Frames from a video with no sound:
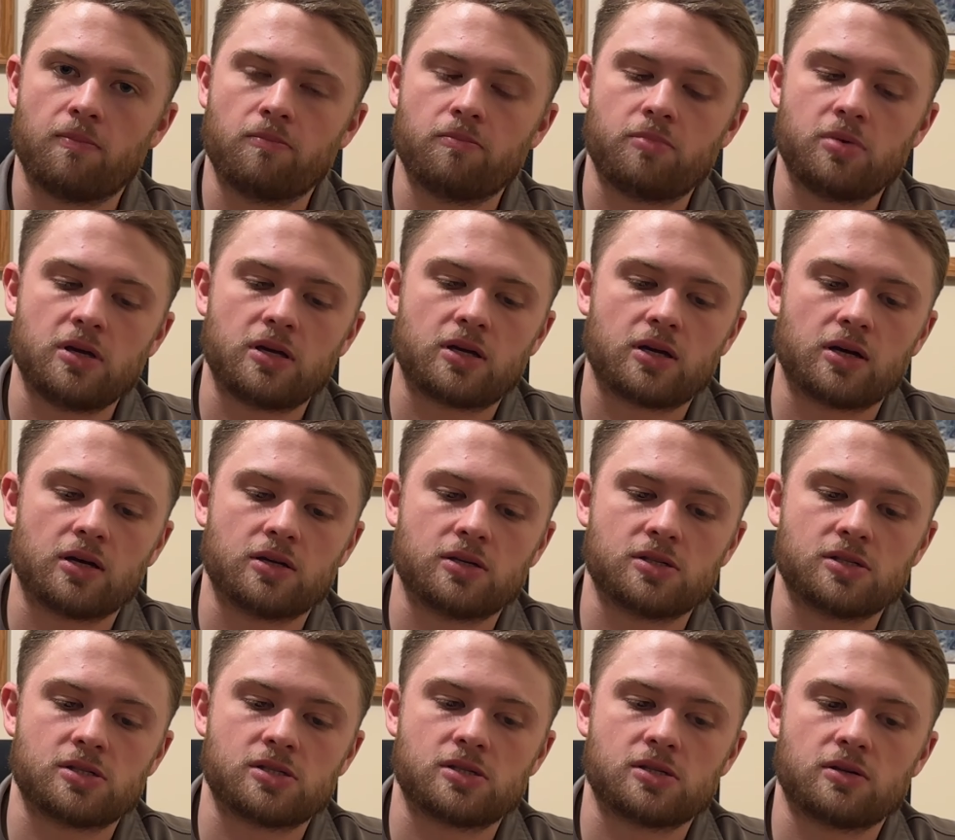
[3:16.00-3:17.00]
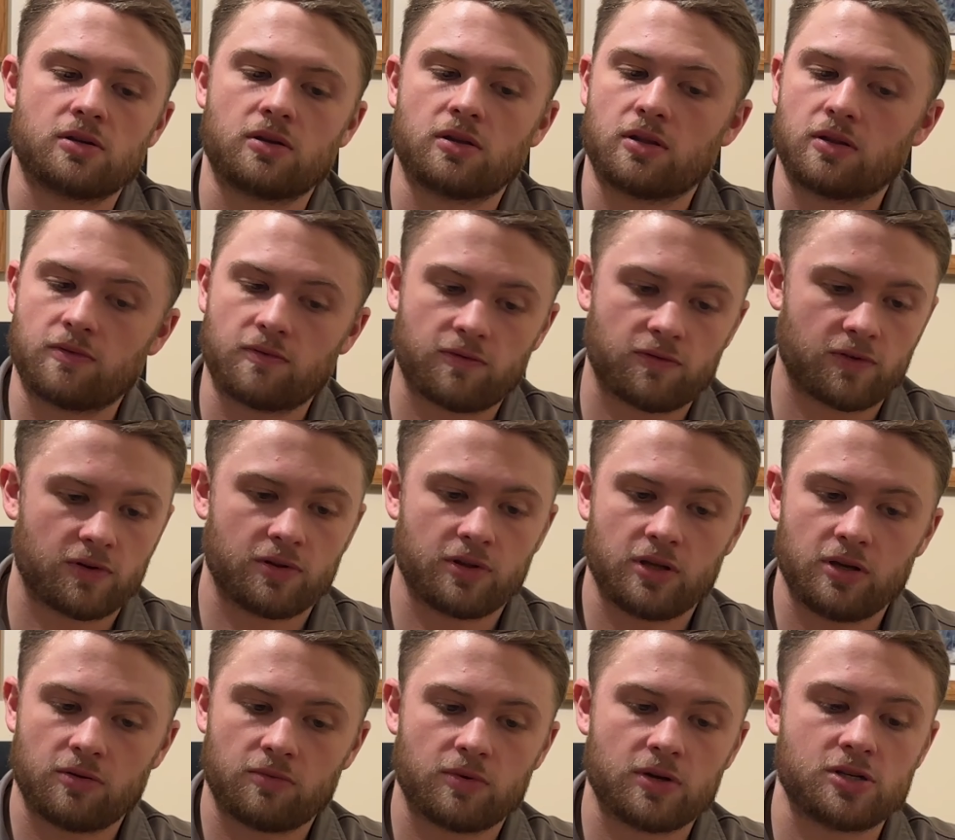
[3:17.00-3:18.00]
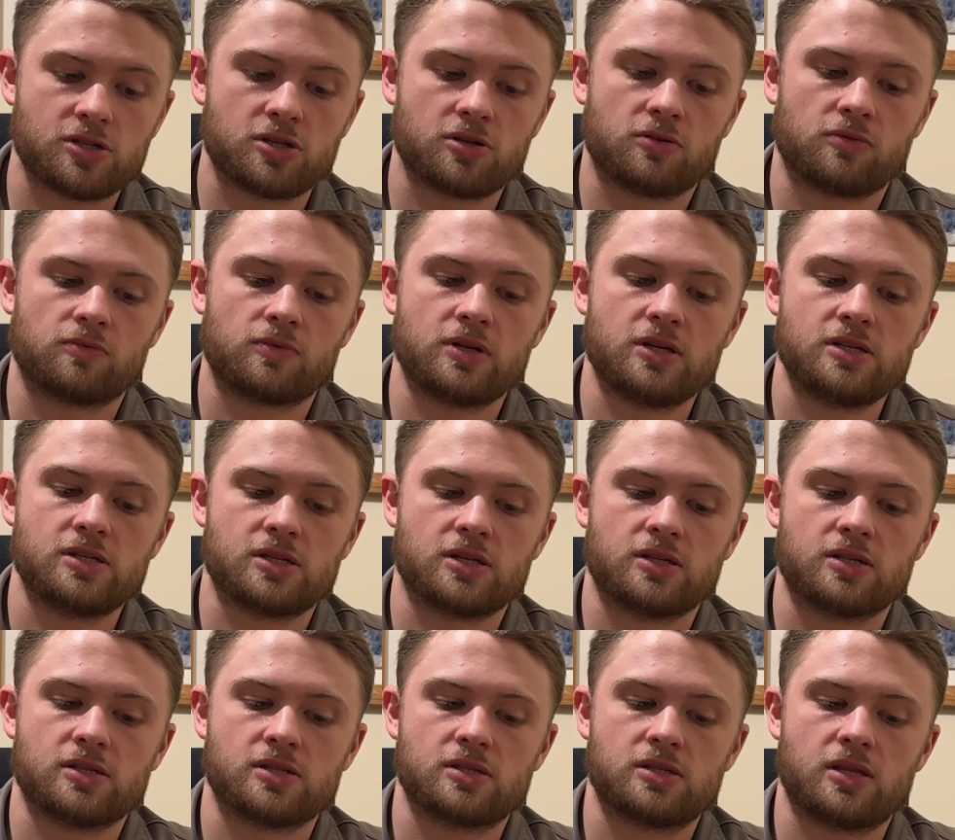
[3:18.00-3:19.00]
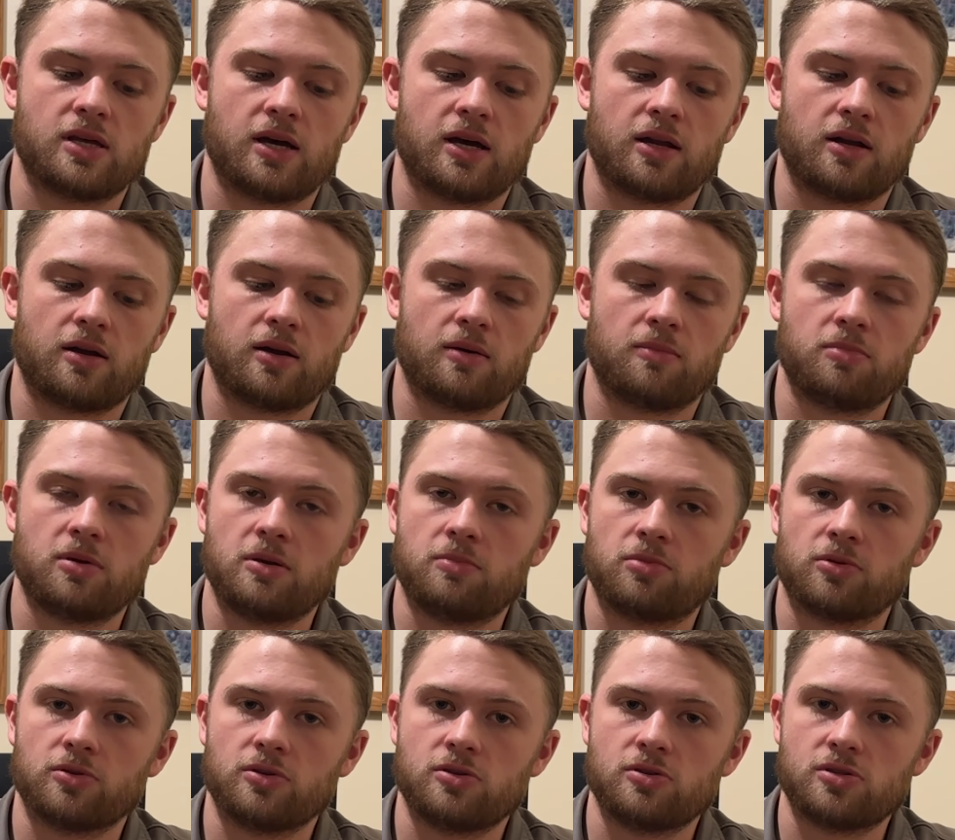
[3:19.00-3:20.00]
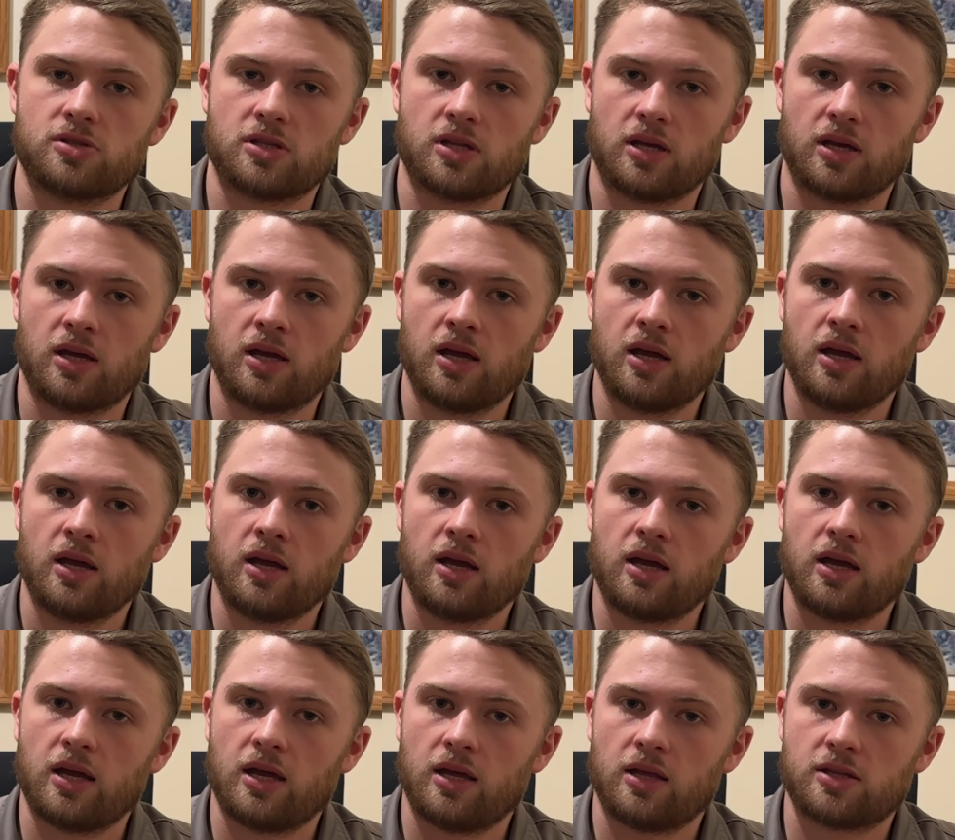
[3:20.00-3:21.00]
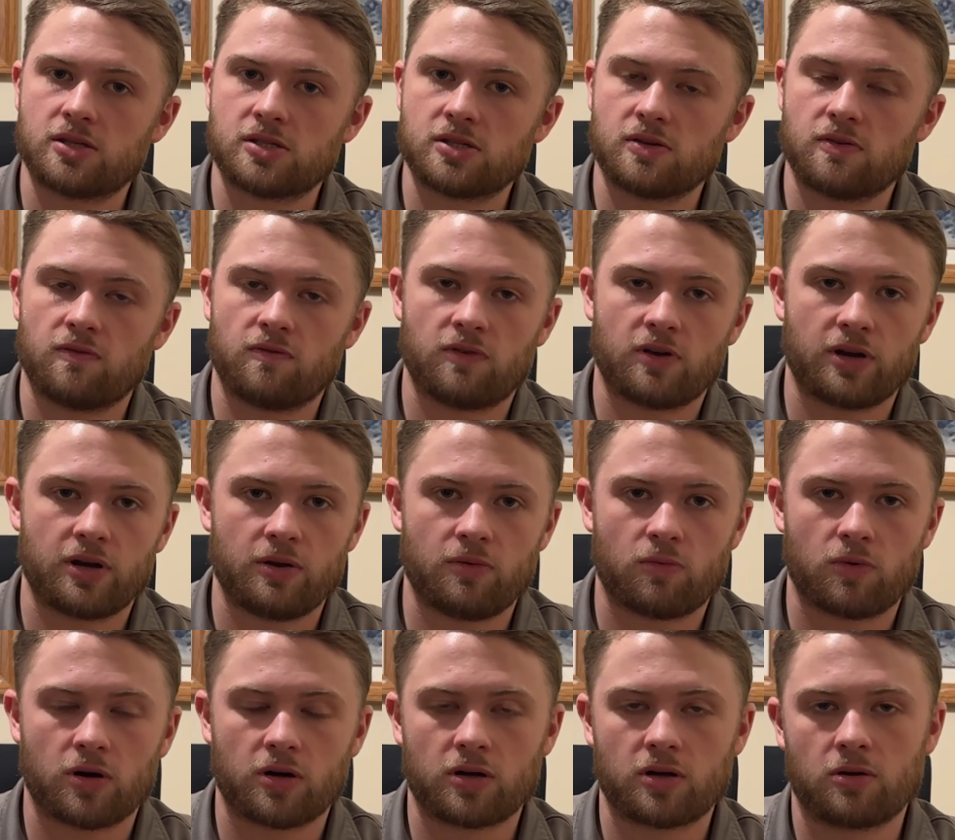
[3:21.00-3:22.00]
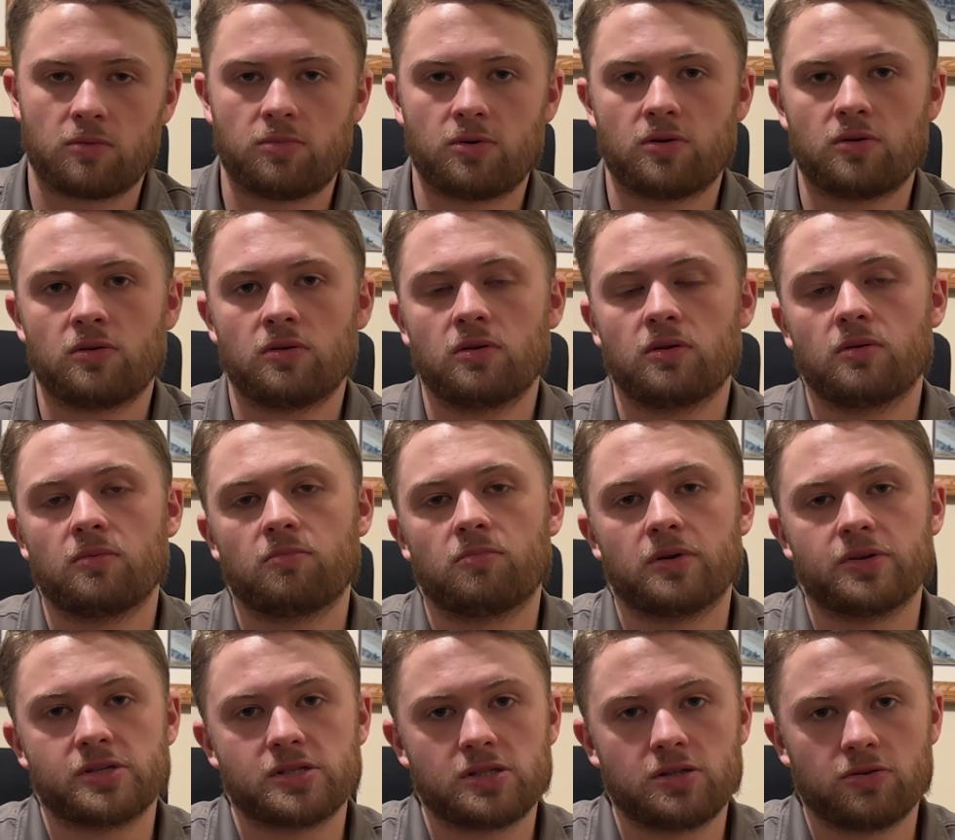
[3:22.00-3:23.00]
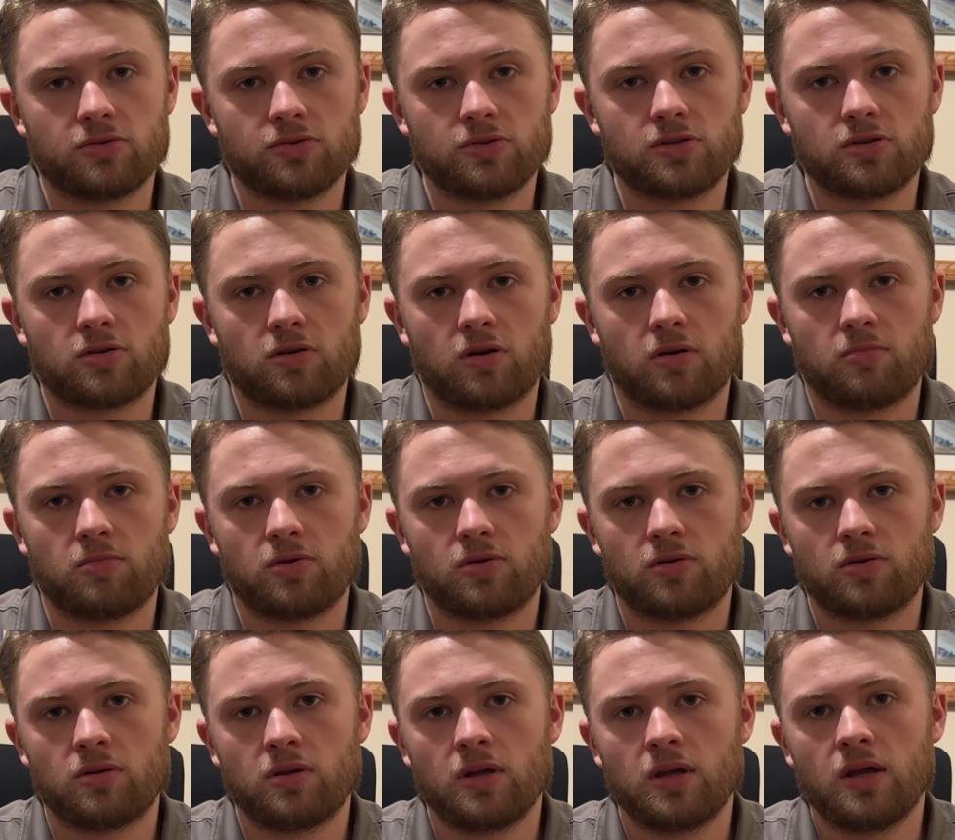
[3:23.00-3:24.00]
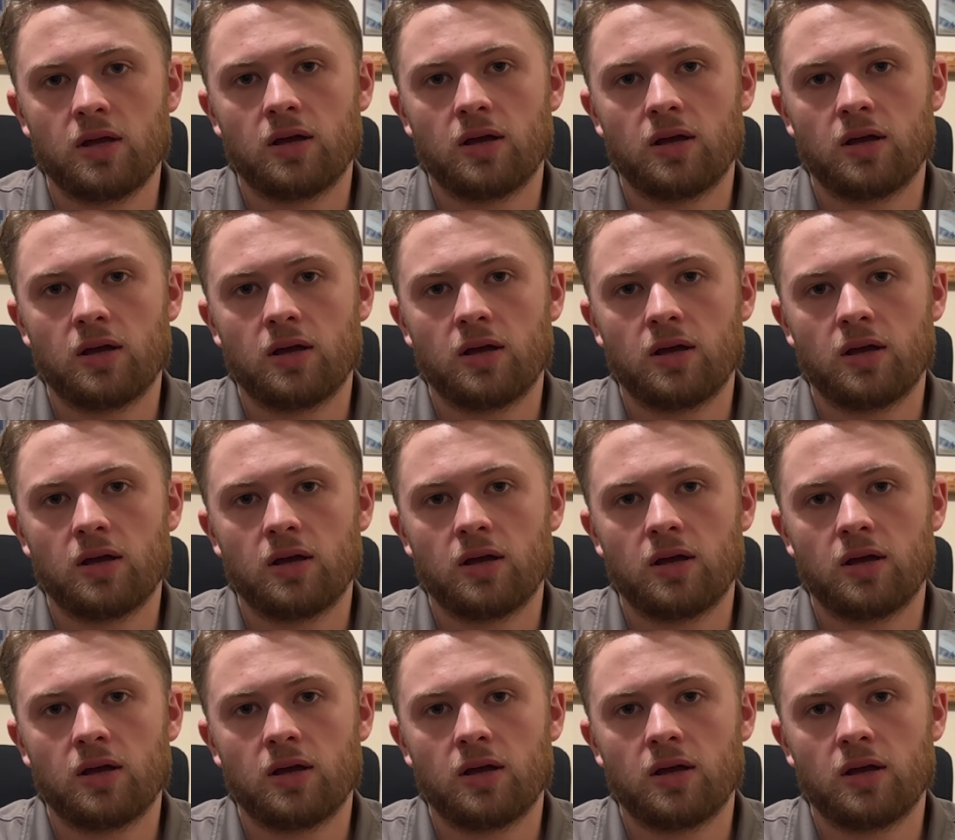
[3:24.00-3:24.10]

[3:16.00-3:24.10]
because for the original reasons that people used it. It's very workable but still durable.